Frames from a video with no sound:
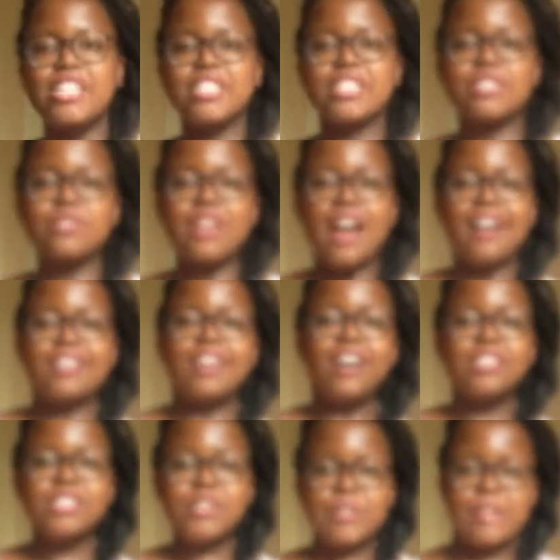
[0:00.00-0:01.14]
So yeah,
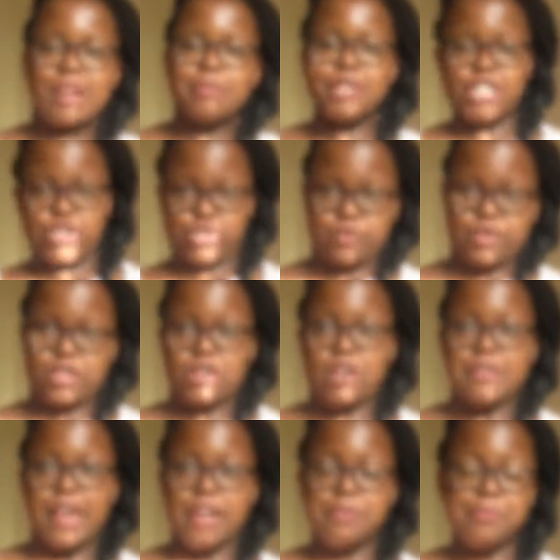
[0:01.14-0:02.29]
y'all know that I'm an introvert and all
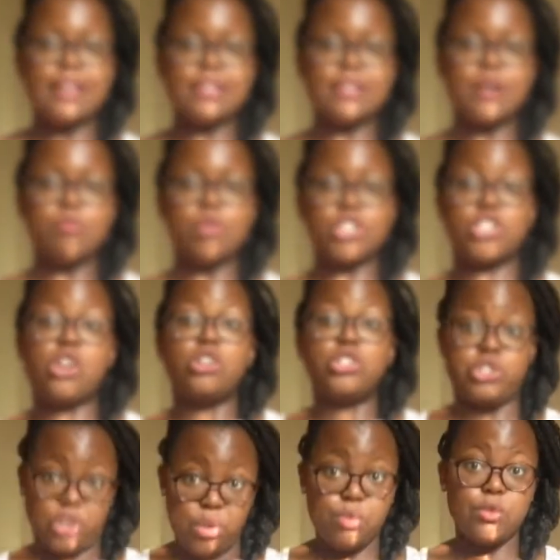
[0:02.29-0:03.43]
that. And what y'all
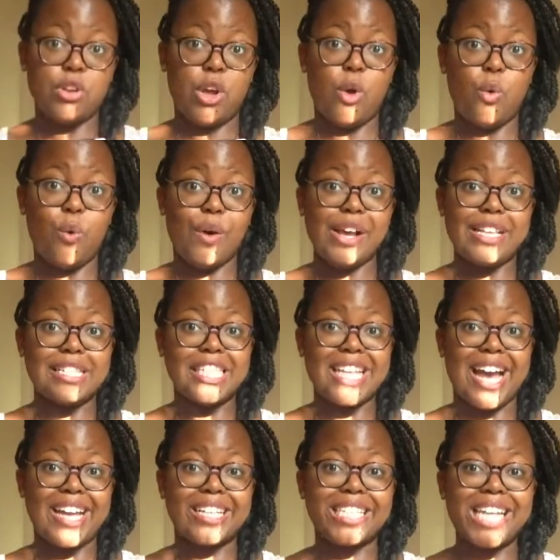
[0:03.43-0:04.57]
don't know is
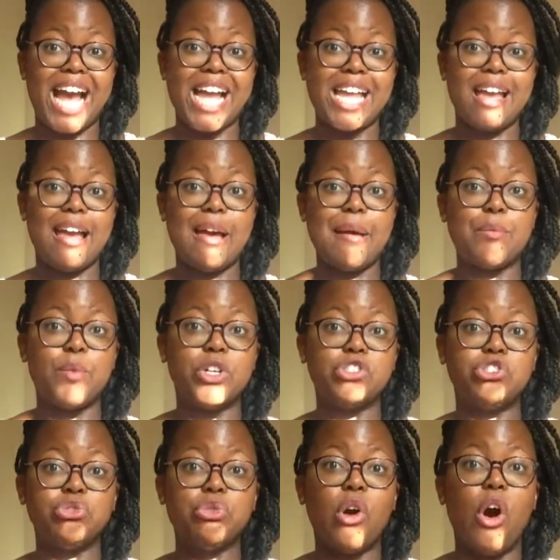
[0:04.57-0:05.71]
that I am
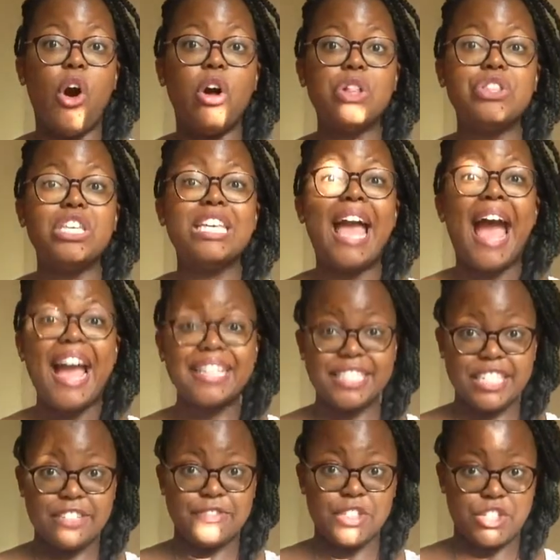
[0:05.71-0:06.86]
what you call the
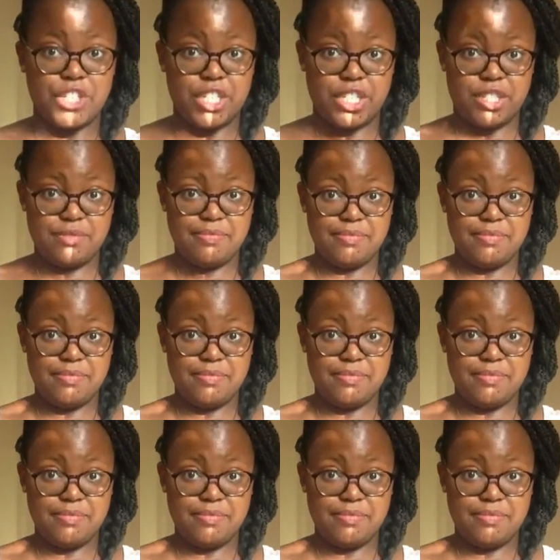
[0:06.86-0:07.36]
anti-flirt.